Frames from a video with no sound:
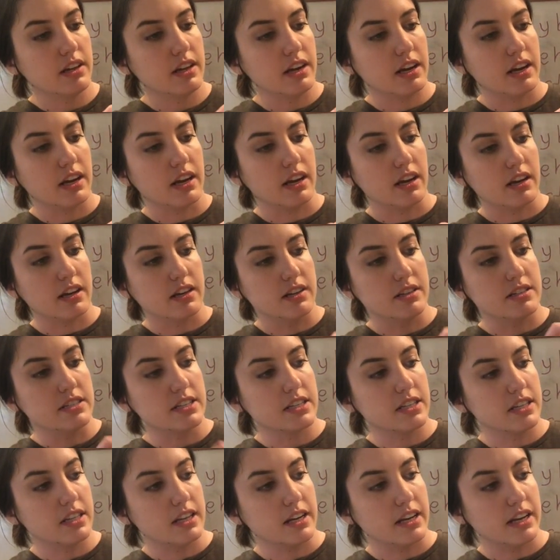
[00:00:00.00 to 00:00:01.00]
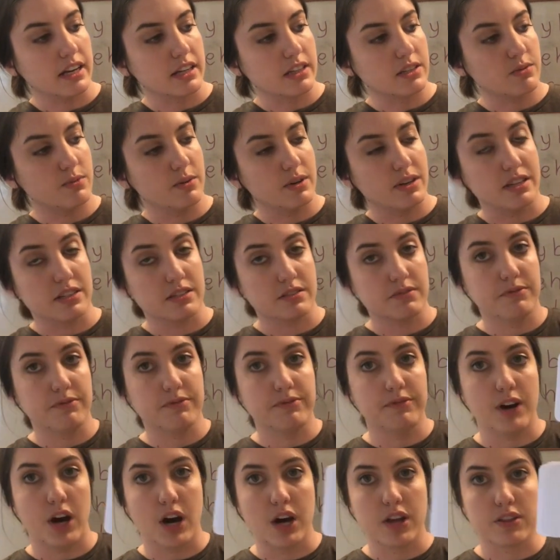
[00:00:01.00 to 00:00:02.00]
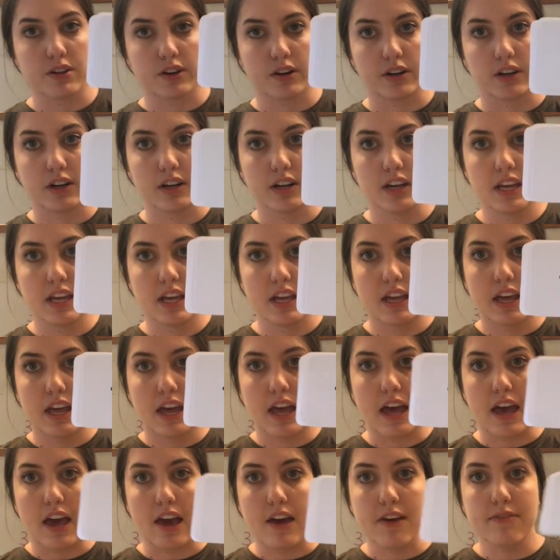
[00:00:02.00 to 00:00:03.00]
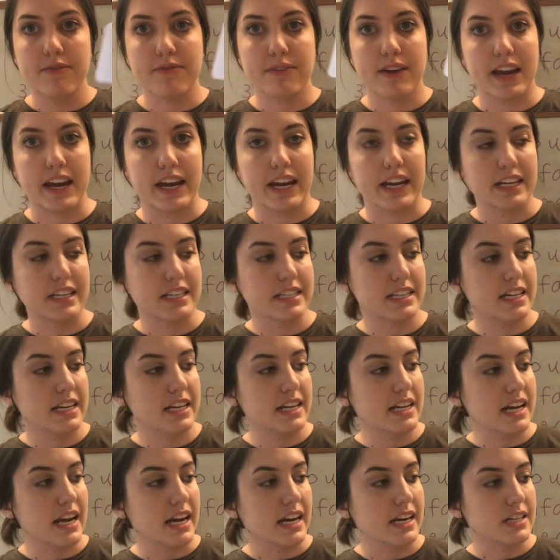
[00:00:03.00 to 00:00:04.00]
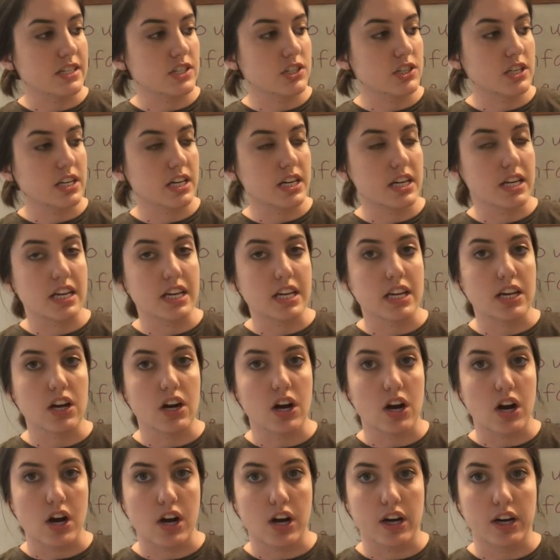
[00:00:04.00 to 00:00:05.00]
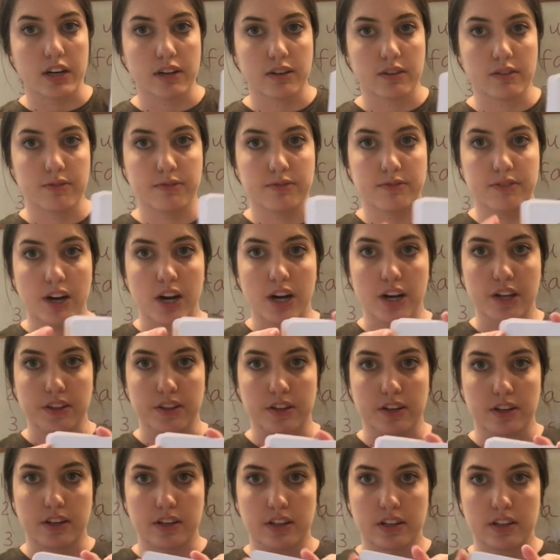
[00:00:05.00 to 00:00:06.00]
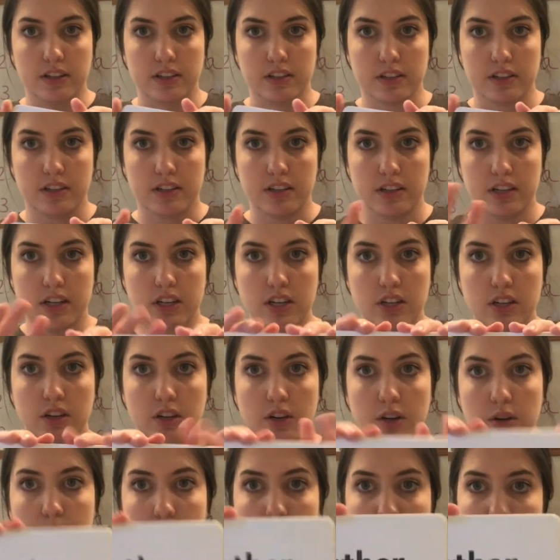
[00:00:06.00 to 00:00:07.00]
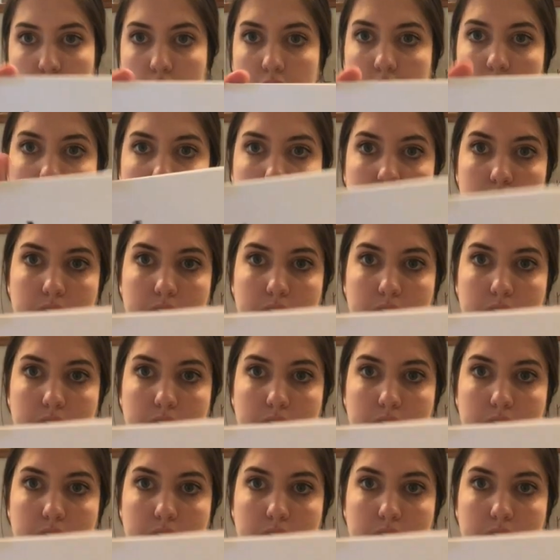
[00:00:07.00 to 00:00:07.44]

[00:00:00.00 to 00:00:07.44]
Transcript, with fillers: And the next one is father. F A T H E R, father. father your mother, and